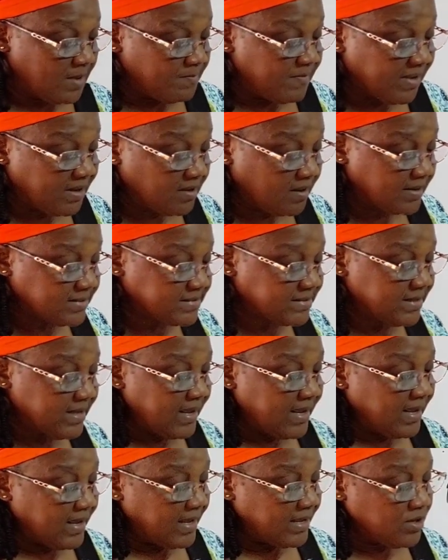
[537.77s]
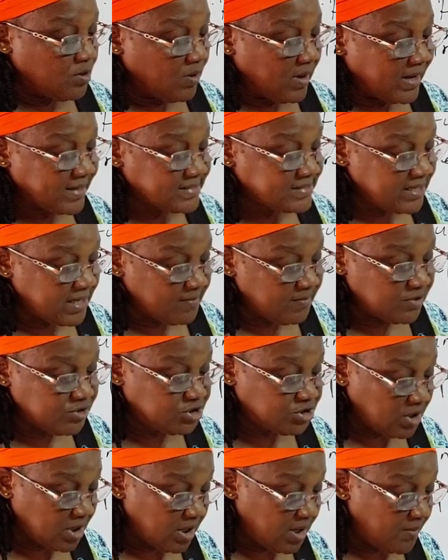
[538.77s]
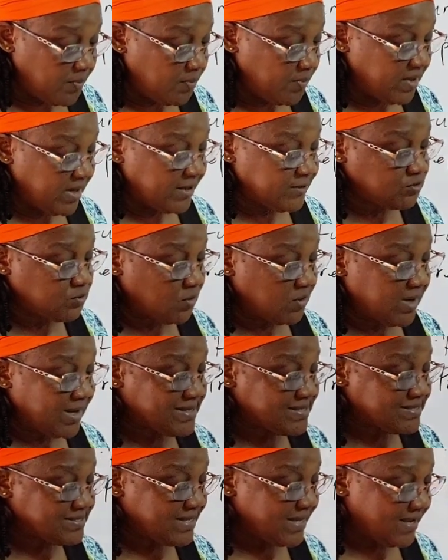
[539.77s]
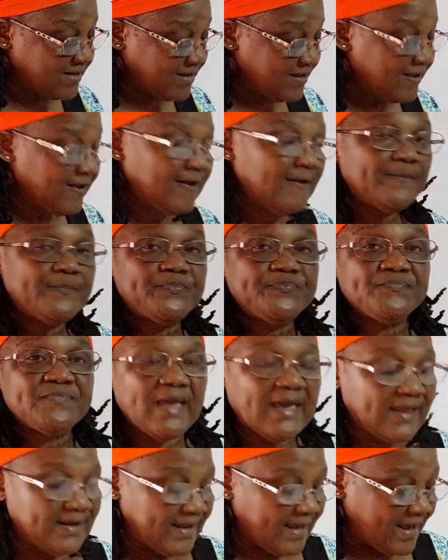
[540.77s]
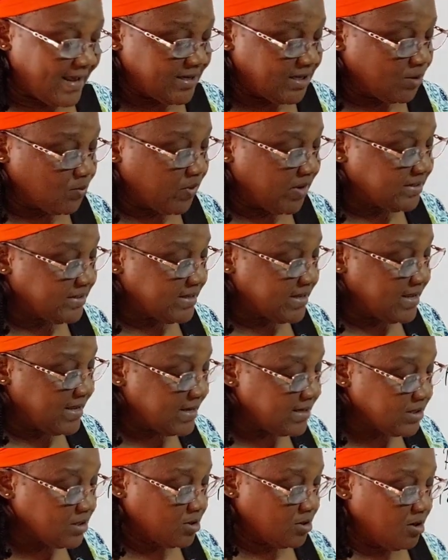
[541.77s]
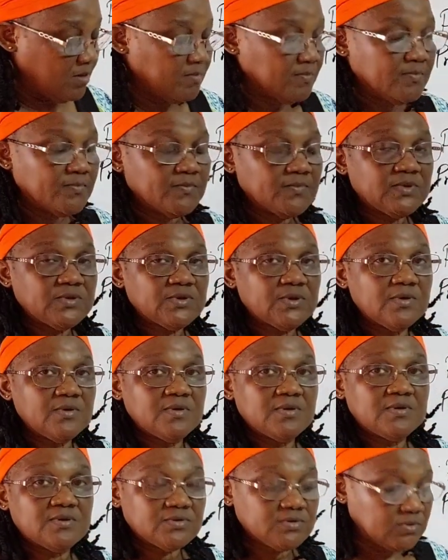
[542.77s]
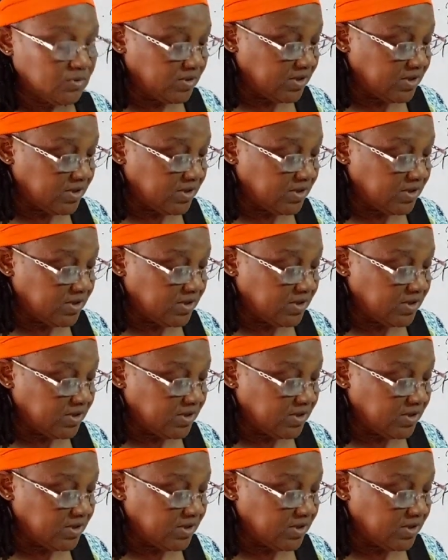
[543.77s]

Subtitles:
because a stable job will ensure a steady and adequate income to